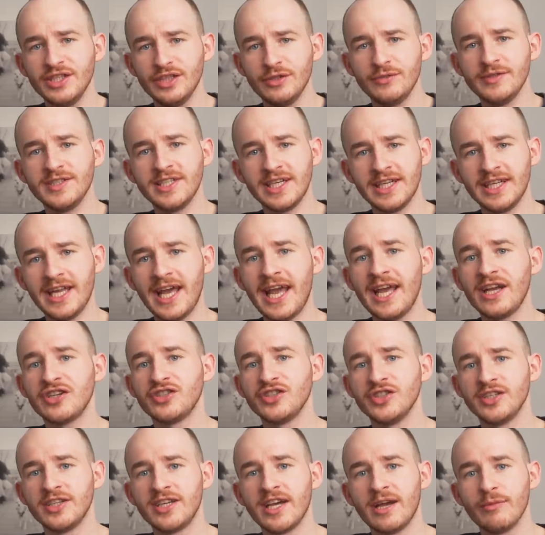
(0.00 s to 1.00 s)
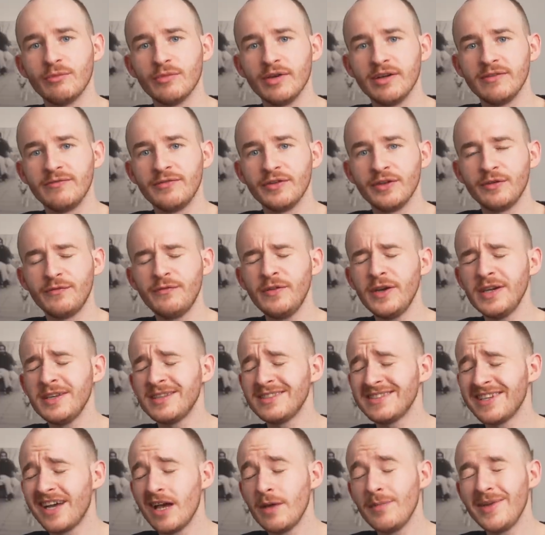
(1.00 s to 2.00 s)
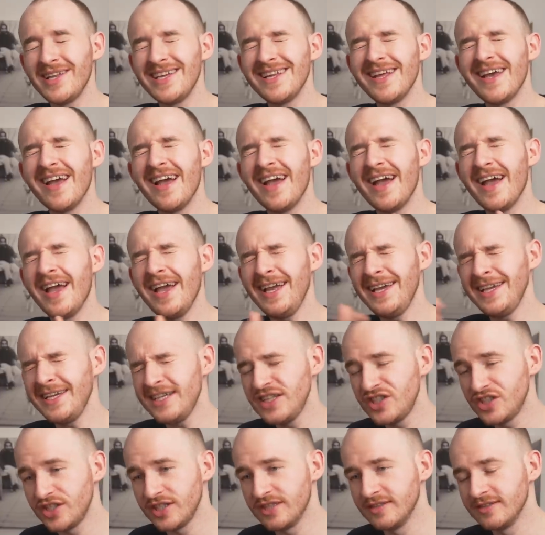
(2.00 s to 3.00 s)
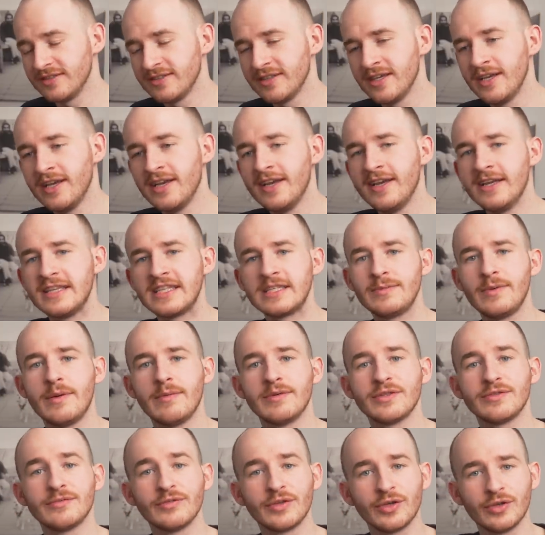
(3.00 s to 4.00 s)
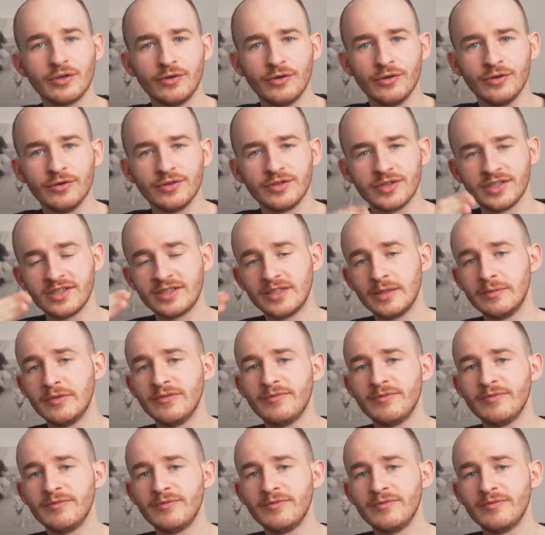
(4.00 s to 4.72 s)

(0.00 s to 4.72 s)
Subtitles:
using an action camera for the first time in ages to be able to record some